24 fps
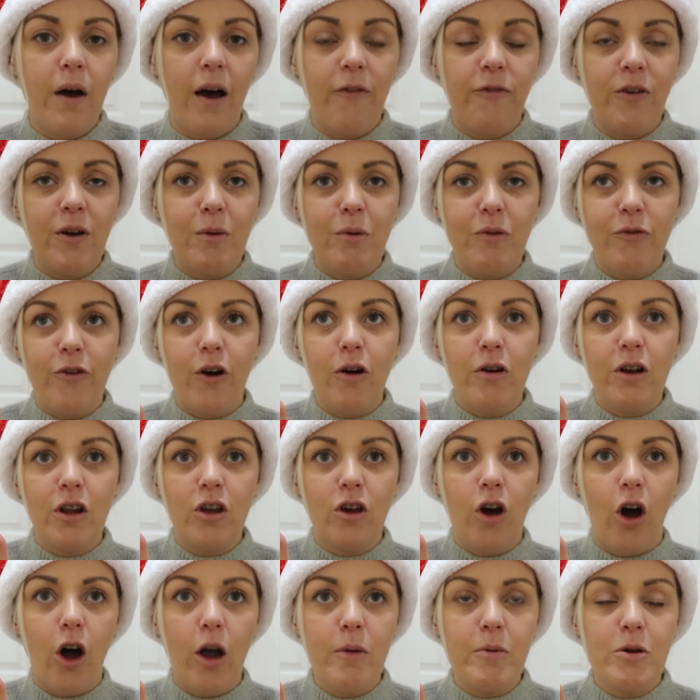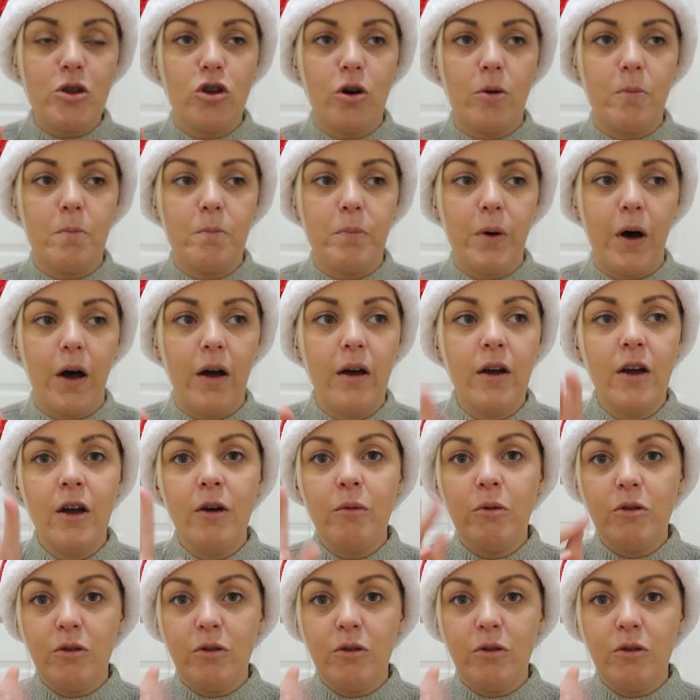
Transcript: I think we've already got him a jumper.